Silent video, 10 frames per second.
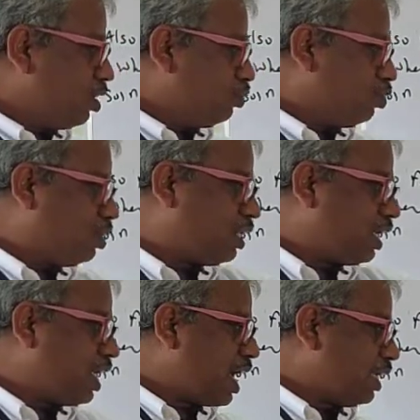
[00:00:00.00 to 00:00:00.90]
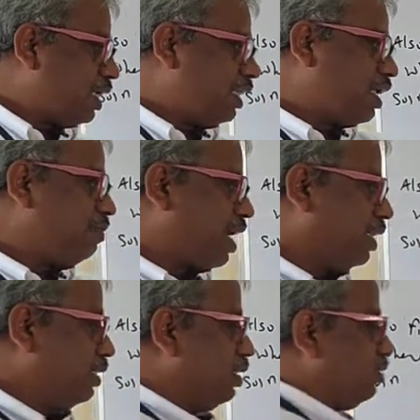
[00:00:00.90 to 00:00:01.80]
So 3r and then
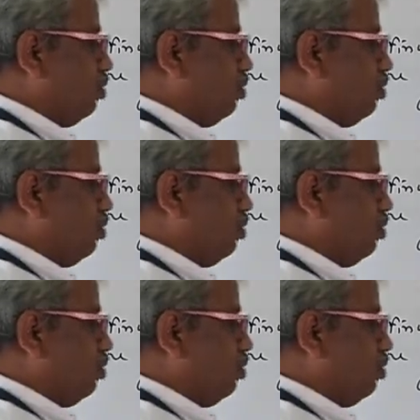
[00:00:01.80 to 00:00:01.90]
minus this.